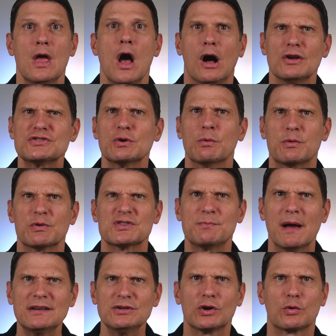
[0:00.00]
Also, with
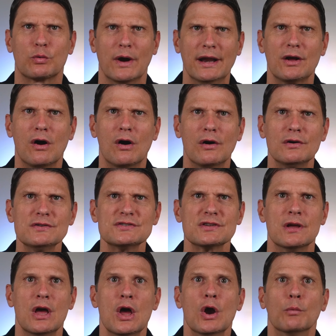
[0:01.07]
respect to credit cards,
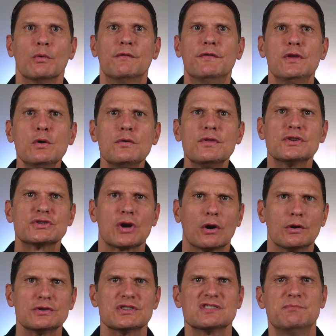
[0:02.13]
review the
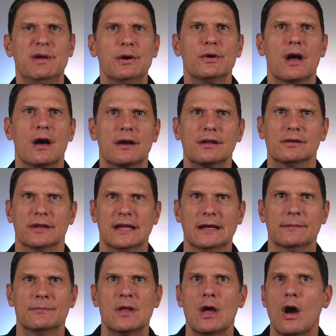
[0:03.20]
charges periodically.